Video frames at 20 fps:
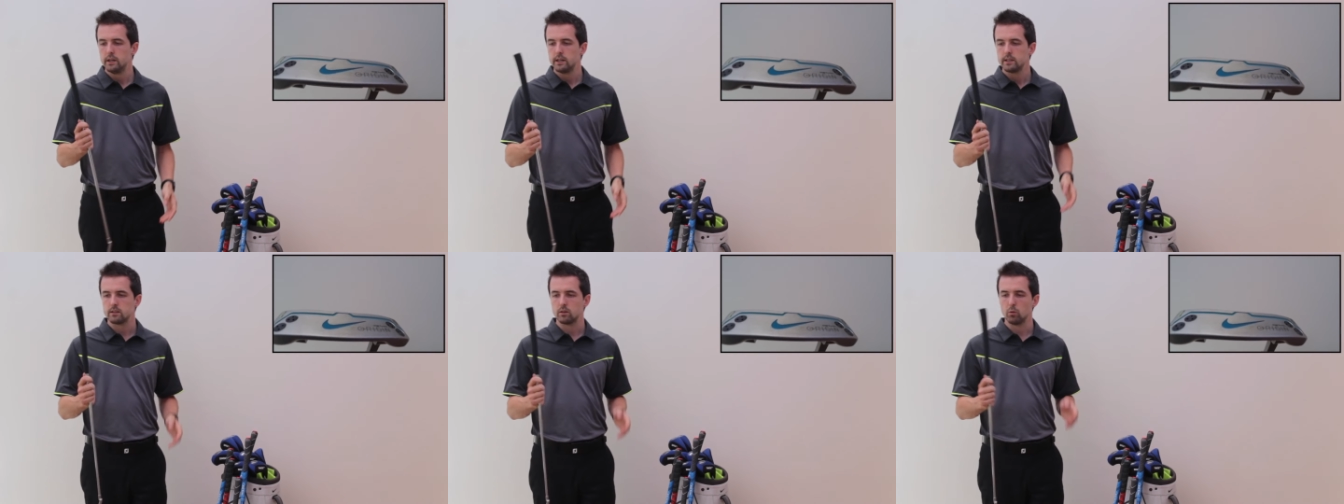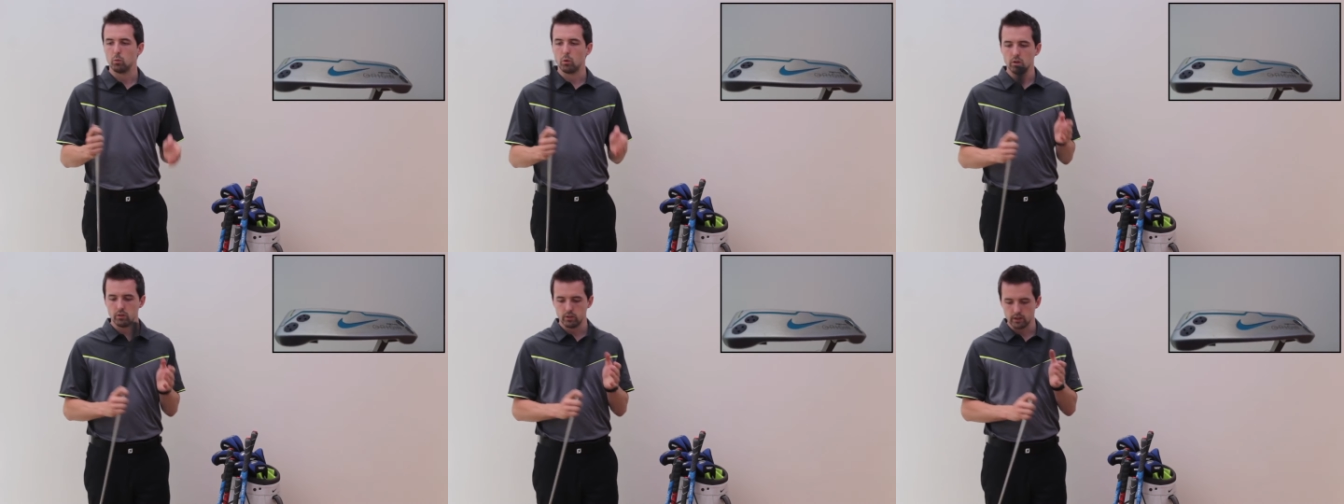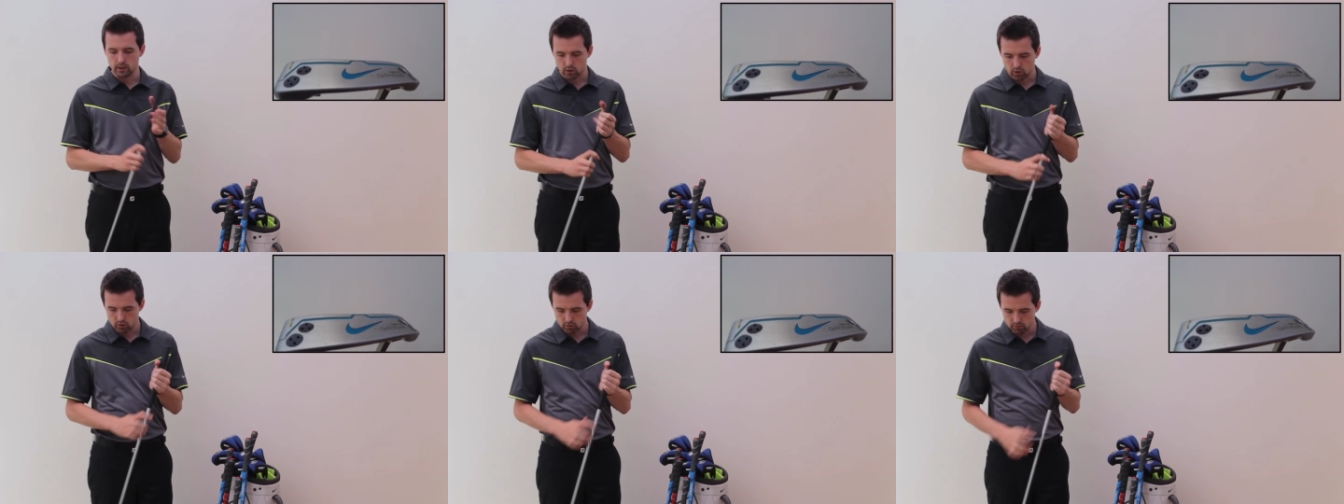It's the one
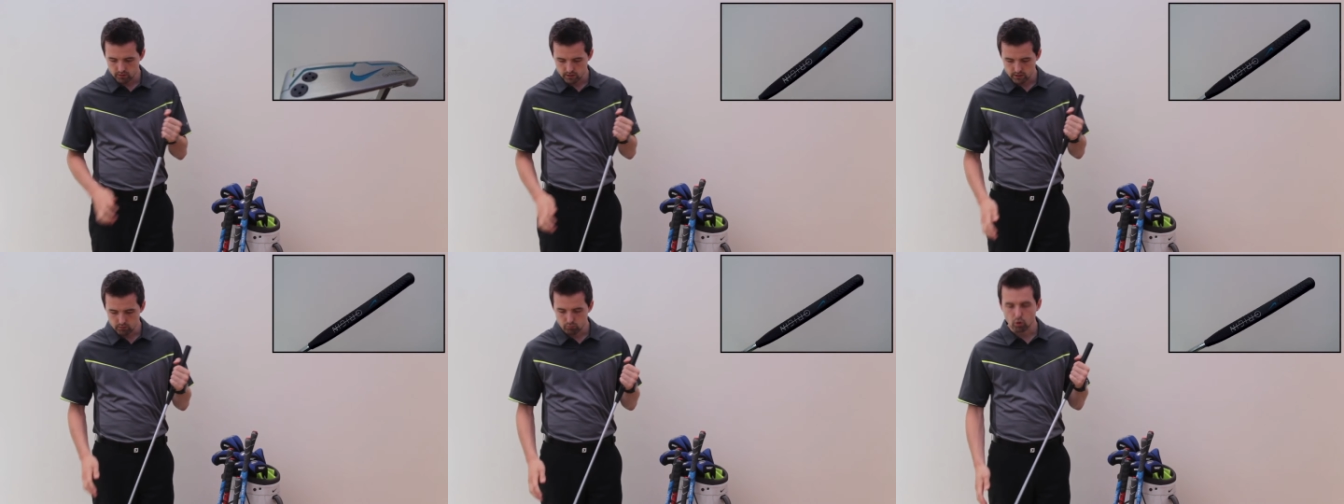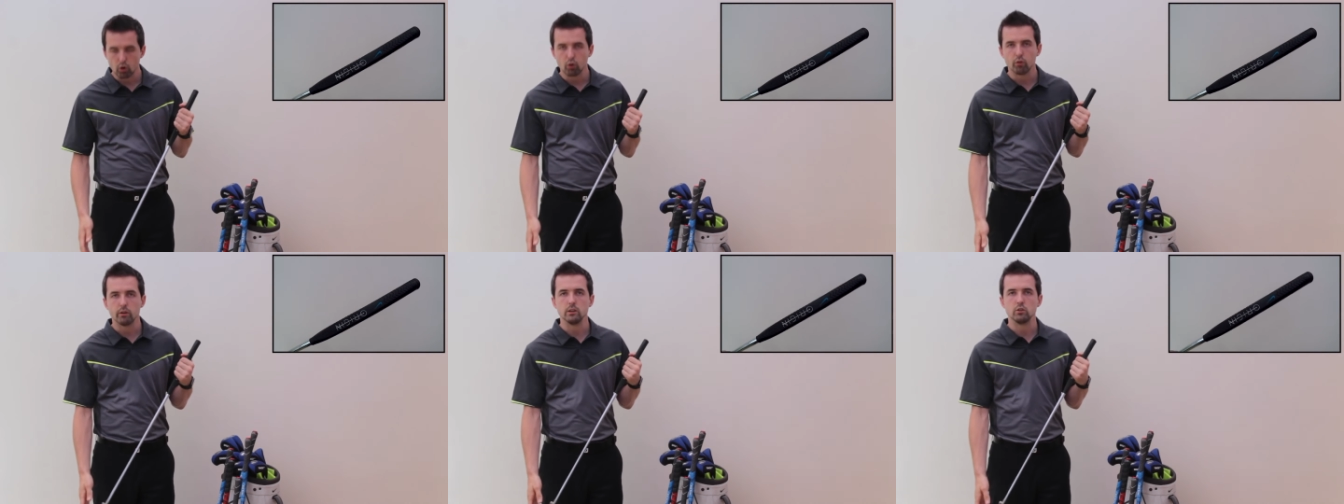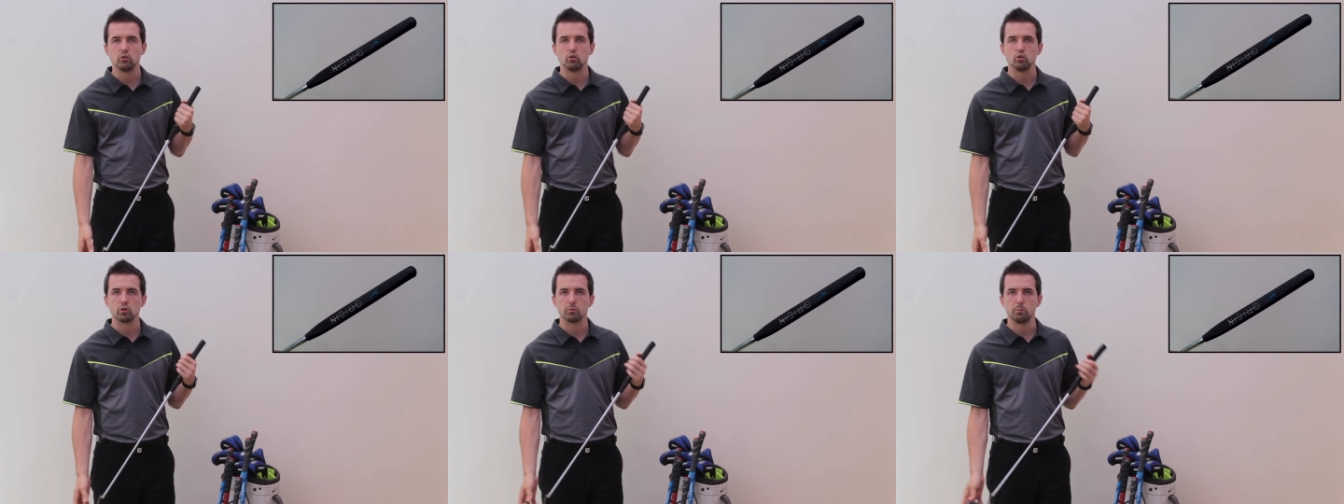that currently
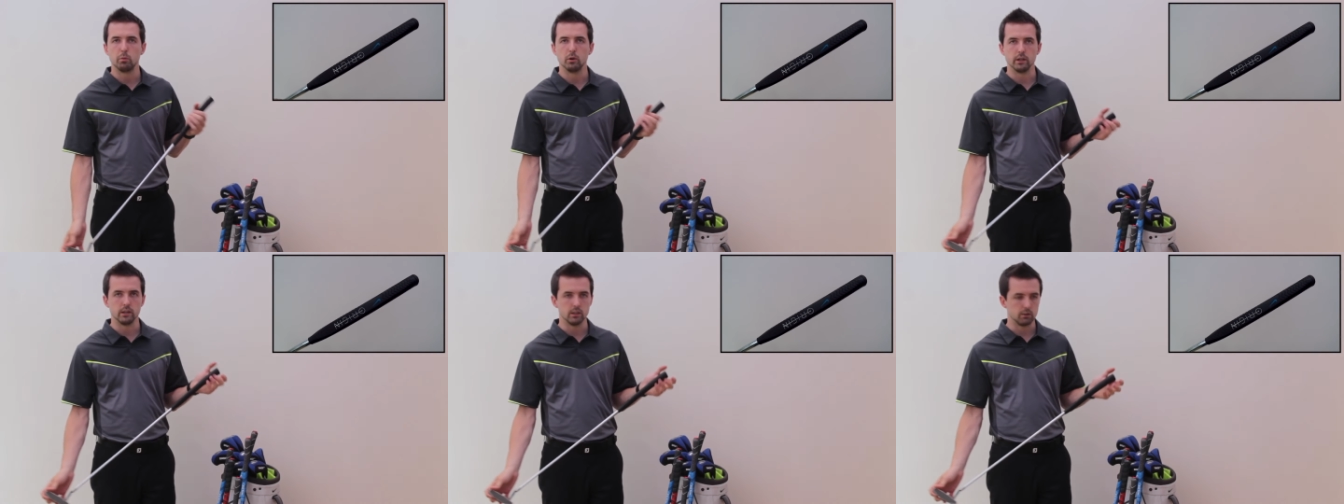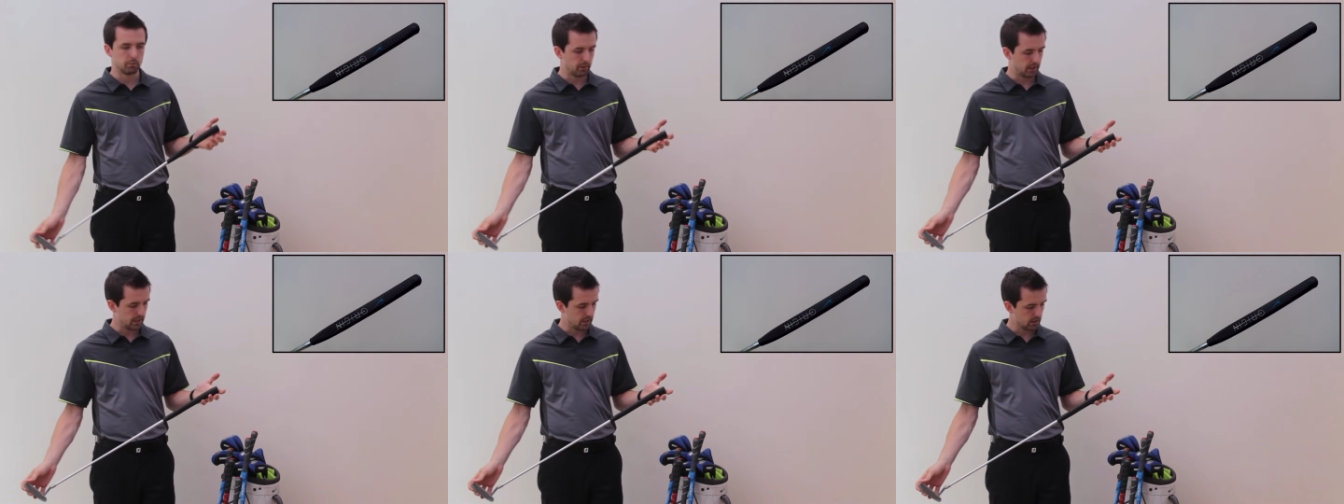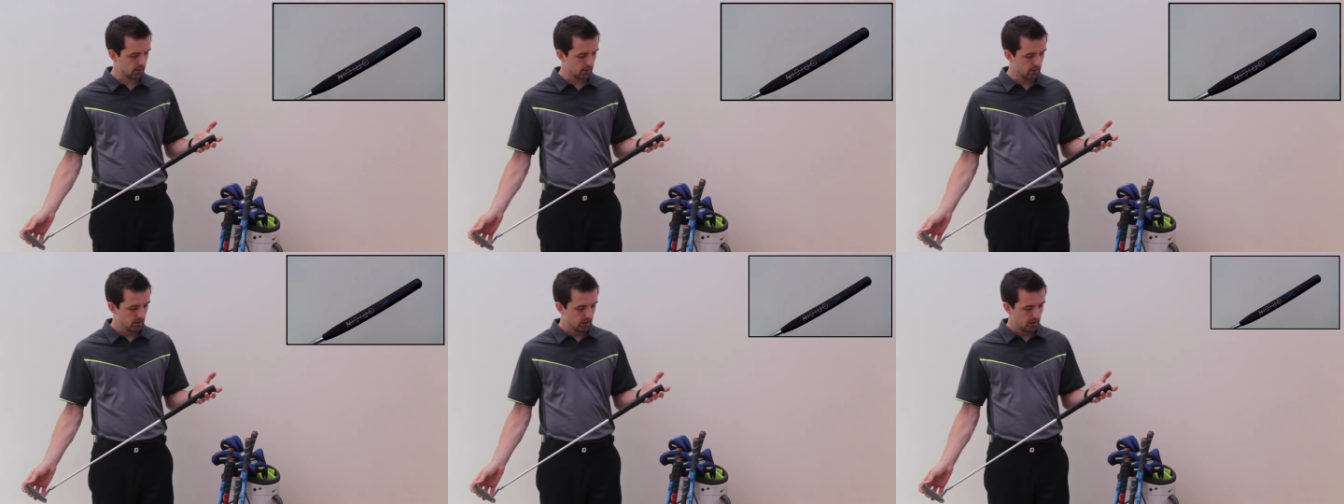Rory's just put in his bag.